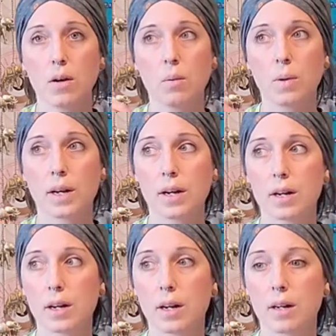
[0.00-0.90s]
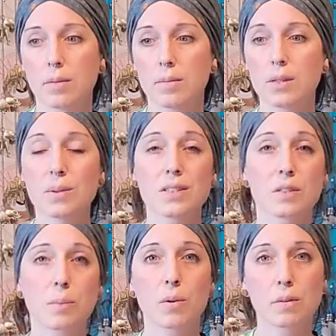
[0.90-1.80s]
where you can
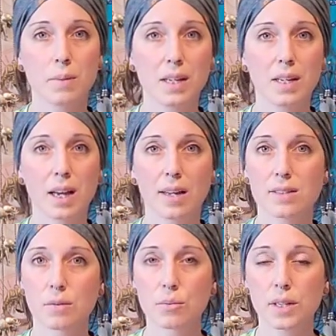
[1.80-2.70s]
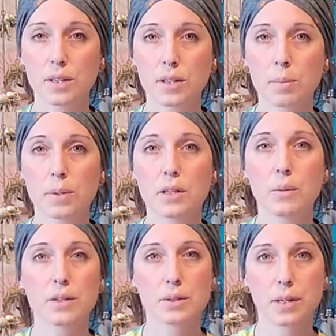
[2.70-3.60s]
support me as a reader, but
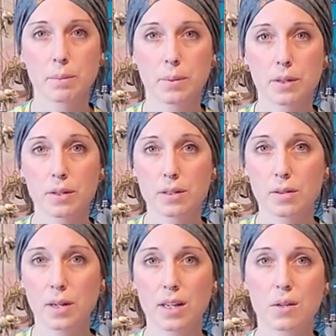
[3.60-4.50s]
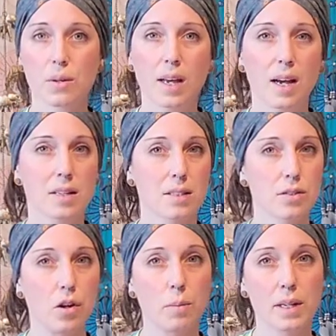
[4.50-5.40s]
you also get perks, okay? You get access
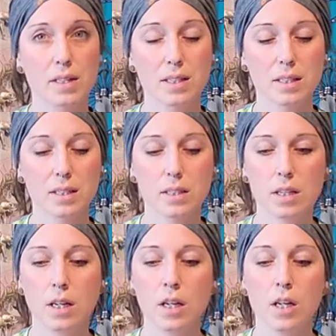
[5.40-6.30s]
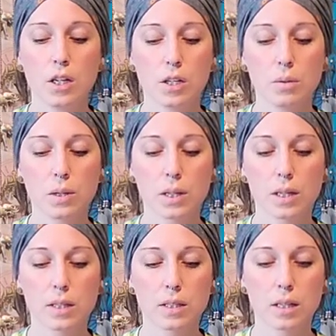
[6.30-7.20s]
to all my extendeds. You
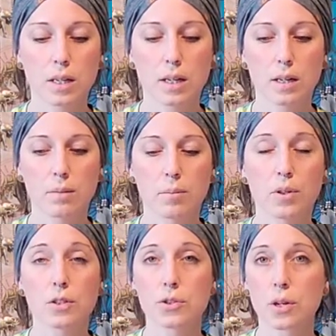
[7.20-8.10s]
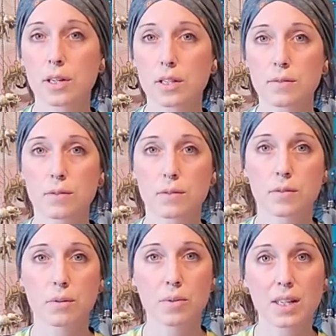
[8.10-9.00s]
get put in drawings for
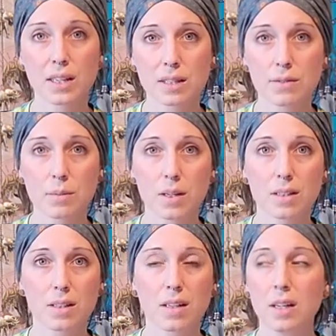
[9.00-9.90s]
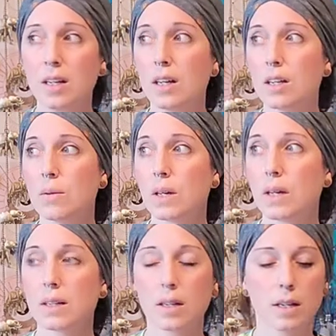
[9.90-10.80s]
free readings every month. You
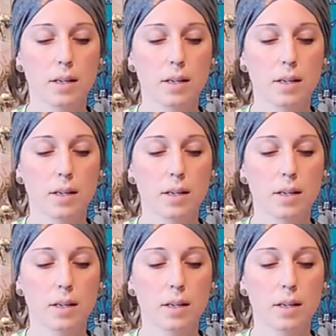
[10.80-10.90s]
get